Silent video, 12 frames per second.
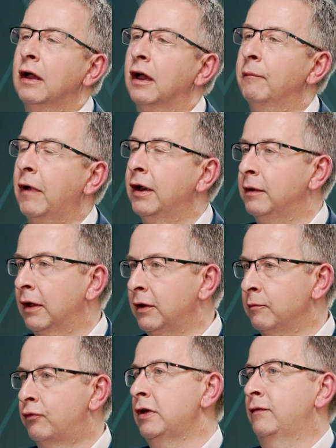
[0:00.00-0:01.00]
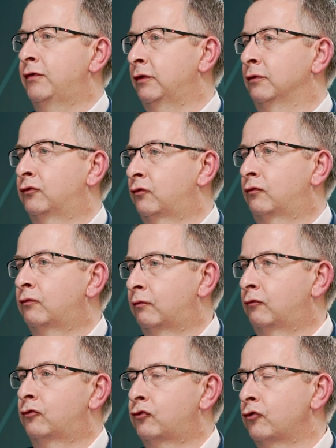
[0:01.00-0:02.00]
Um, and, in, and in brief, this was
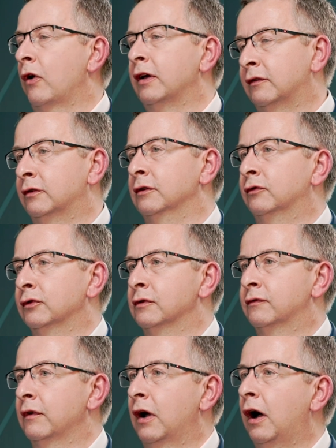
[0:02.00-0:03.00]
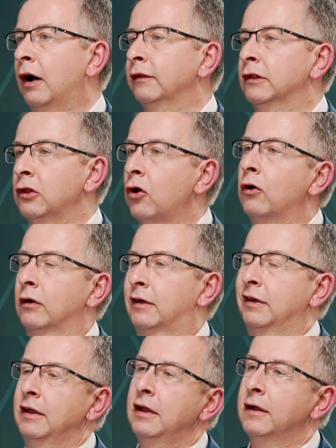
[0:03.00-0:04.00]
trying to sort of
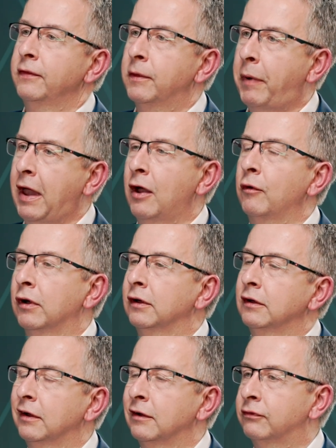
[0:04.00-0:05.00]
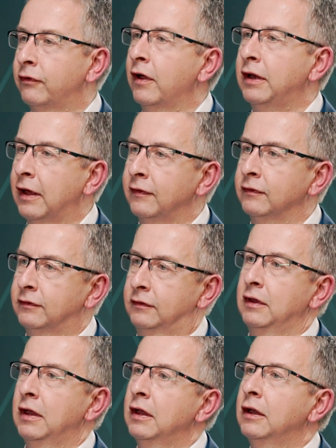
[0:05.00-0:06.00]
unlock the power of
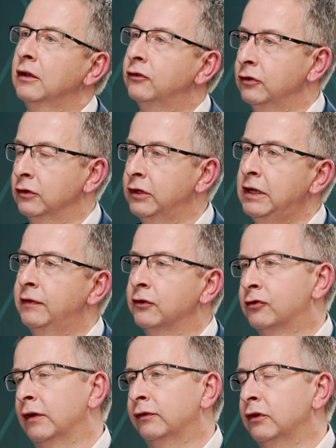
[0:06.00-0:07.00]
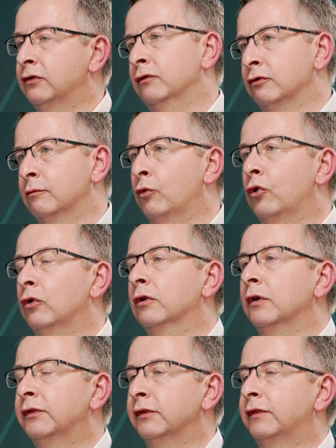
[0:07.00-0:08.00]
finance to lead the transition to a more
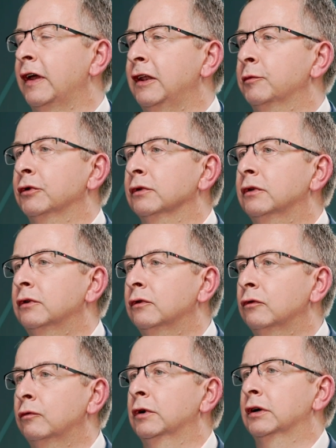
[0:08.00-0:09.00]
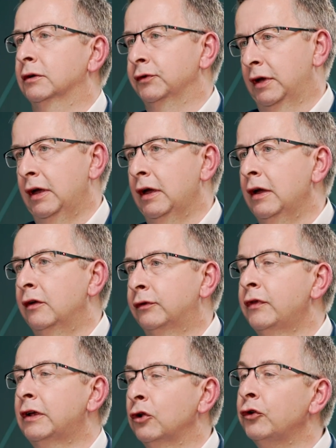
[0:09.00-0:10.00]
sustainable world. So
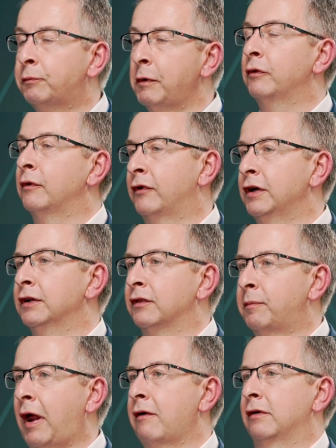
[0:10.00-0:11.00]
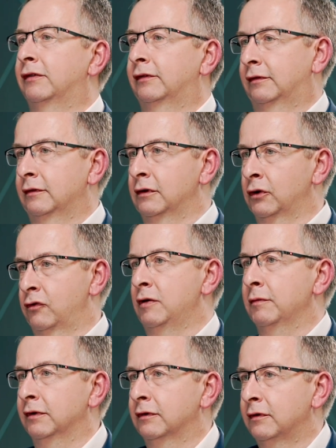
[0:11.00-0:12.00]
I think a lot of people have heard of the Paris
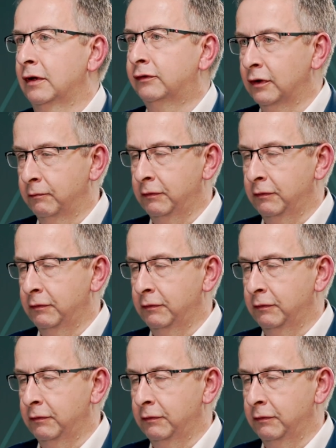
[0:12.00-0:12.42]
Agreement. That's the,